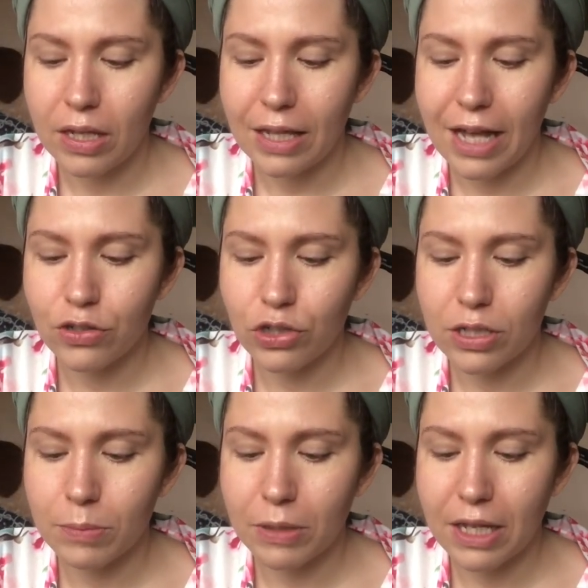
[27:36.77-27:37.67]

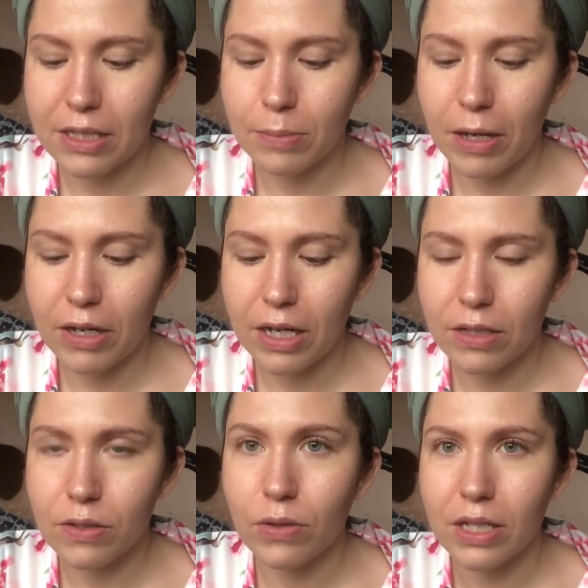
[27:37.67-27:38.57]
lashes, but that's about
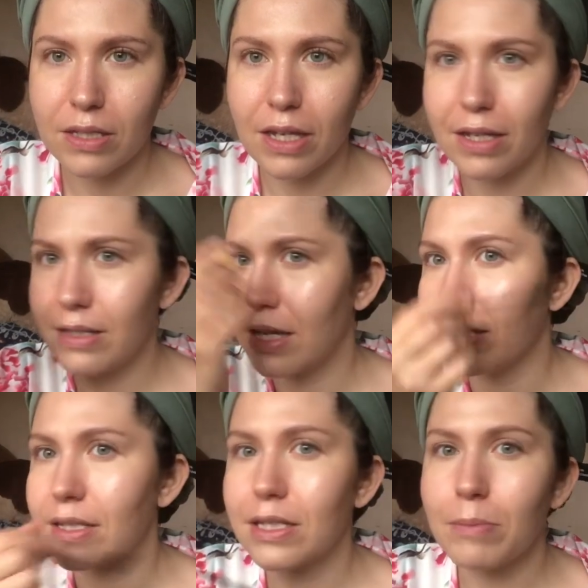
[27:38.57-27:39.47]
it. So this, like I said,
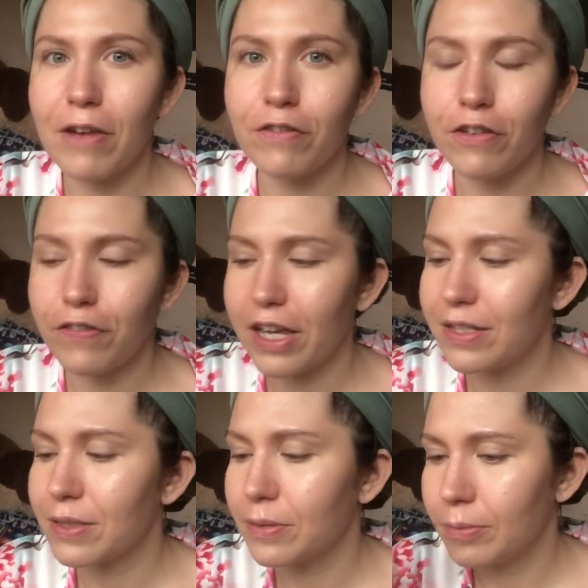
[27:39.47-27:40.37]
this is my full
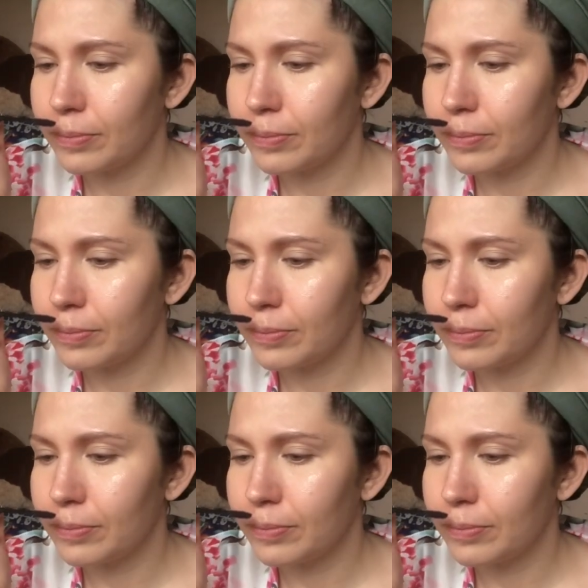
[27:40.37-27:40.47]
face.